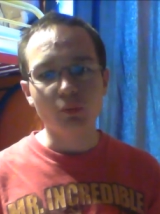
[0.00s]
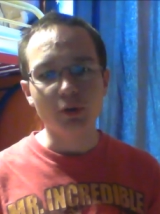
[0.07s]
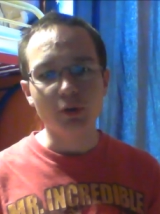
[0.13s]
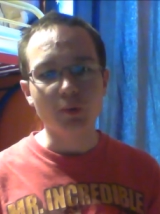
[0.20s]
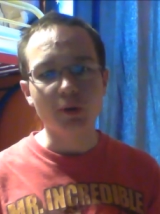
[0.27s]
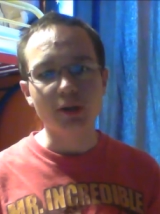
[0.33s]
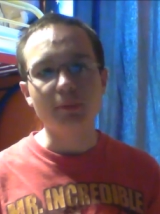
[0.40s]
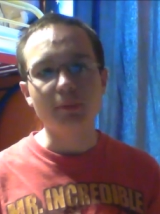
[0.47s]

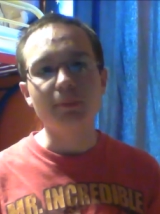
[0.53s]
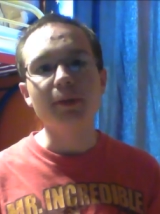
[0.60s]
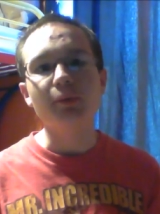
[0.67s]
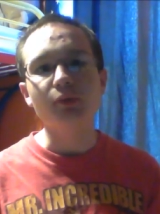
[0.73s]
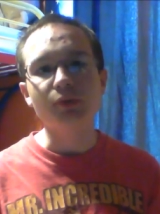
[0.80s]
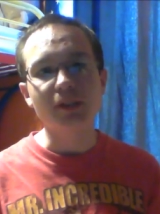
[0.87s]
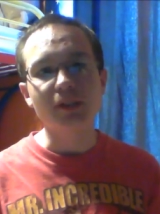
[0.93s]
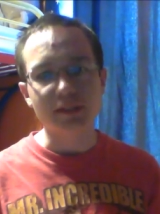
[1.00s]
We wanted
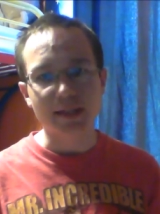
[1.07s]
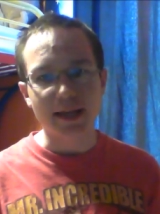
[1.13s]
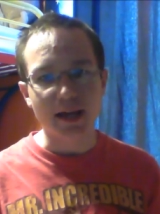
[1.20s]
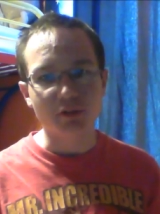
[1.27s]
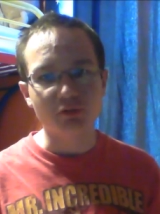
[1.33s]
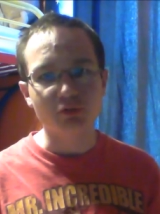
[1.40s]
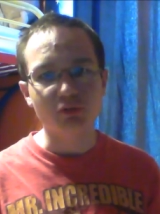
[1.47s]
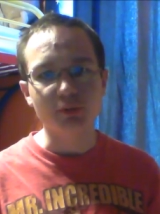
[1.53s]
people to
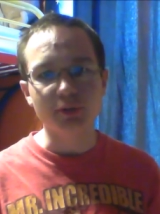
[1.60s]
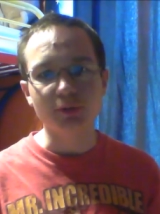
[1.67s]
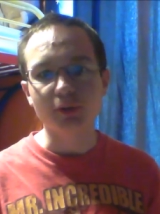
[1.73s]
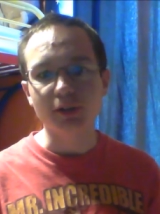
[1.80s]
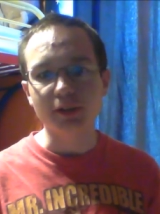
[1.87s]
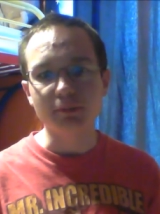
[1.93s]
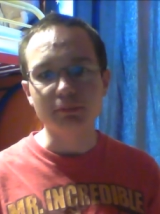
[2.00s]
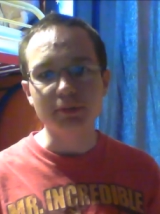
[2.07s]
laugh, we
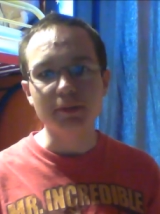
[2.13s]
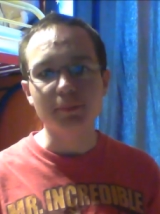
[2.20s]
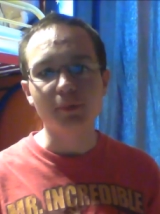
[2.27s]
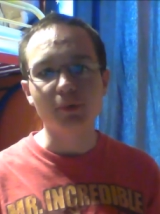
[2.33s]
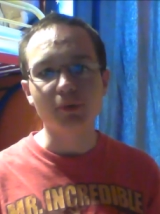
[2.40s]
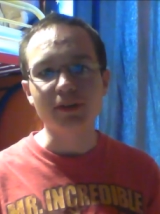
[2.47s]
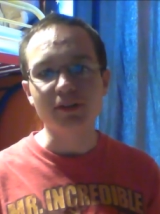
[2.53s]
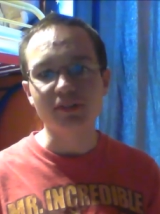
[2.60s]
wanted
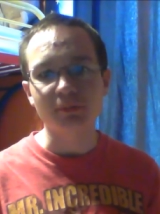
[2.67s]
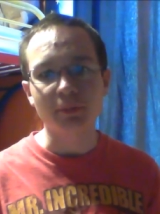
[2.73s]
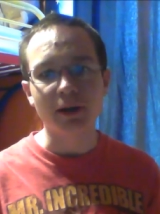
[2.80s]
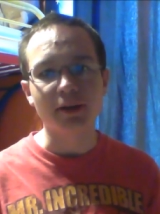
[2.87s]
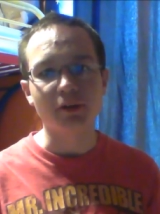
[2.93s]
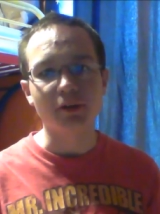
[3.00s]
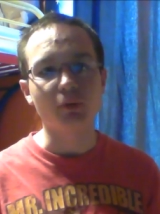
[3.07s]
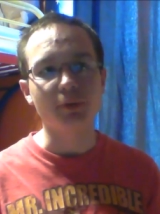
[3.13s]
people to
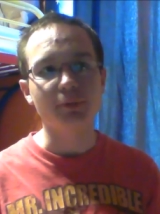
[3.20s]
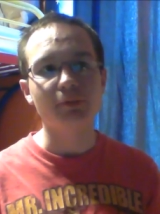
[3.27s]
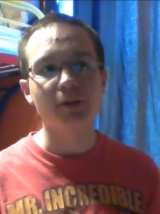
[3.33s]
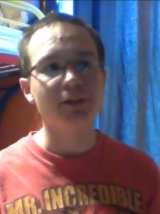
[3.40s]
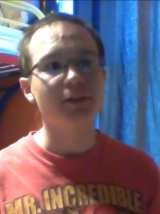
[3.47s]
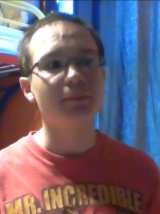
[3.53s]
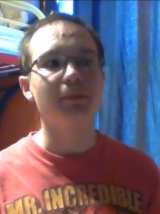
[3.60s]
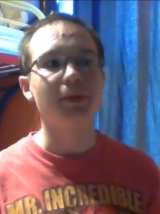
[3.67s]
smile, we
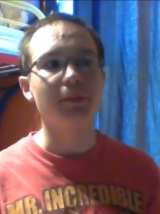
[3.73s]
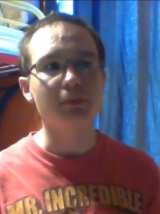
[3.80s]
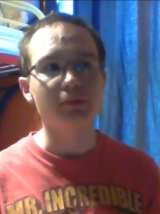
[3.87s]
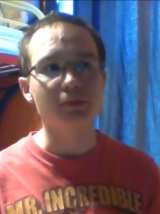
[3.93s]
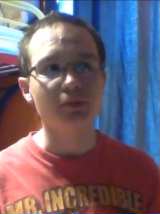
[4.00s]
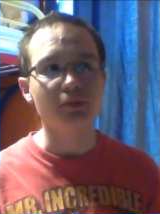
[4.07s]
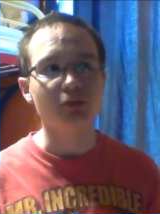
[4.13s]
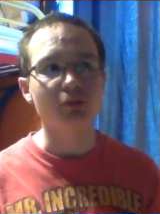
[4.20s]
wanted
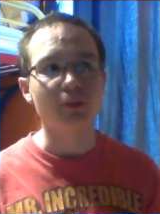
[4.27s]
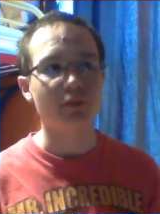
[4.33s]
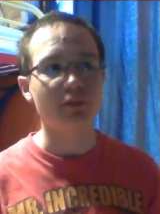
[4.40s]
people to